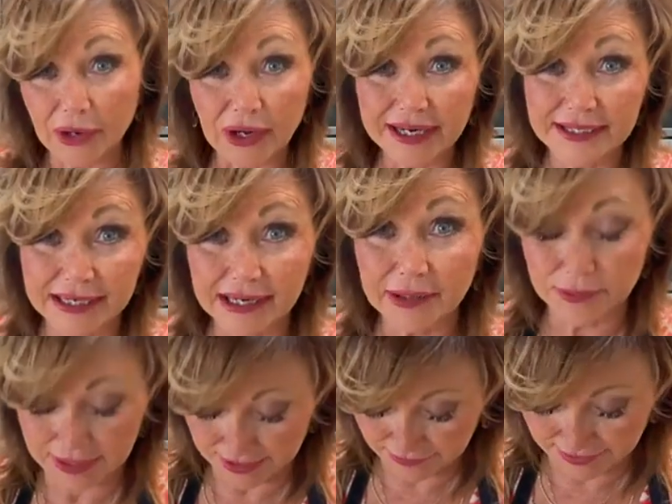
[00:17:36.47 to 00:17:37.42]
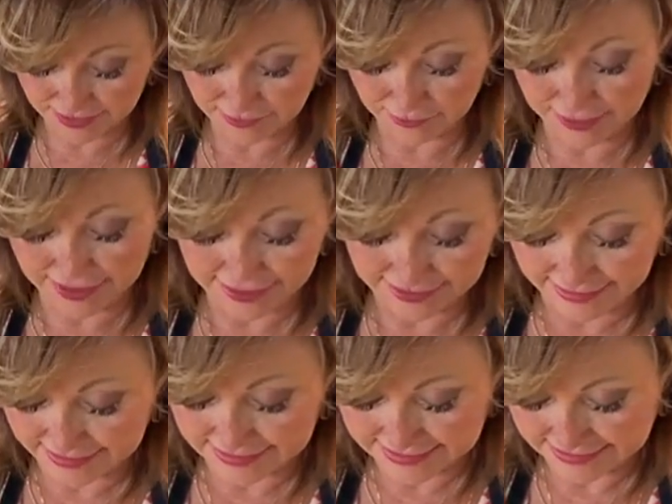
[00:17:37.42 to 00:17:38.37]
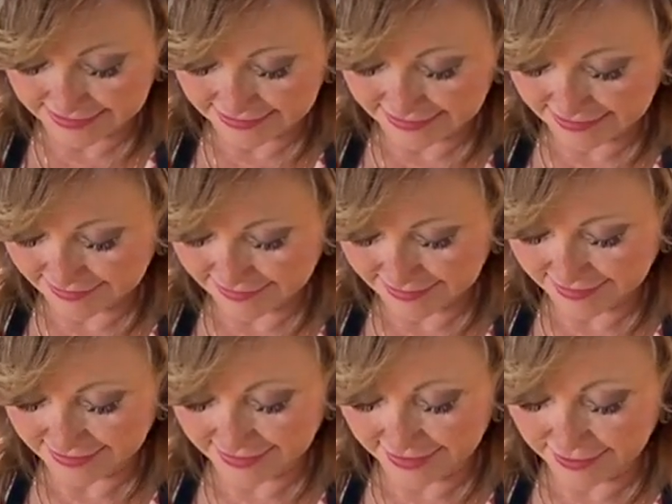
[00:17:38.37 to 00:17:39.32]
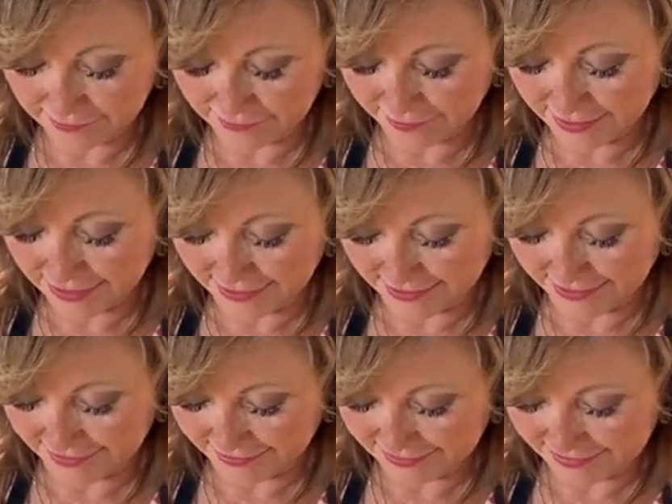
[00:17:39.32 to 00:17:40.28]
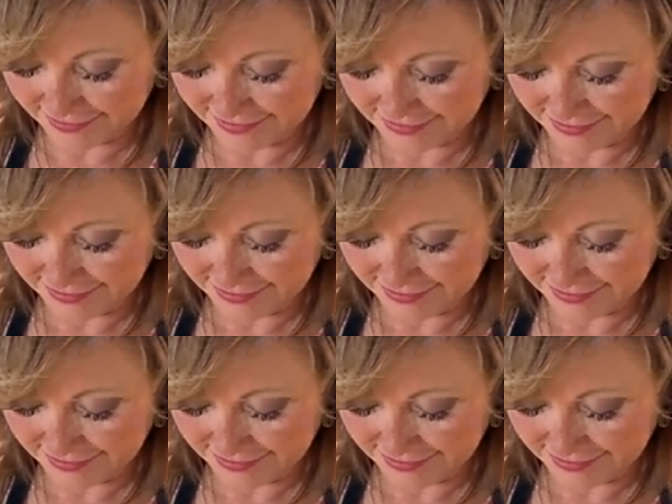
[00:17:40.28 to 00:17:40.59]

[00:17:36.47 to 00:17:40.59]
We're gonna decorate with red onions. Yep, we are.